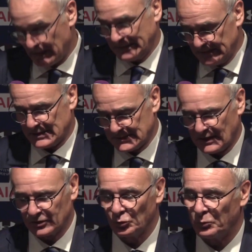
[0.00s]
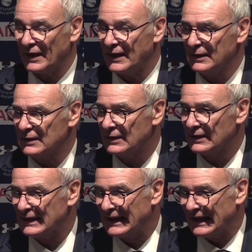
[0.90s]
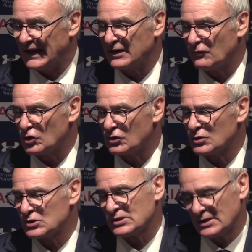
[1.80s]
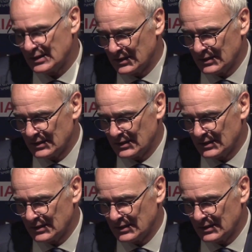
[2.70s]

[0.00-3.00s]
but he start to play, and of course,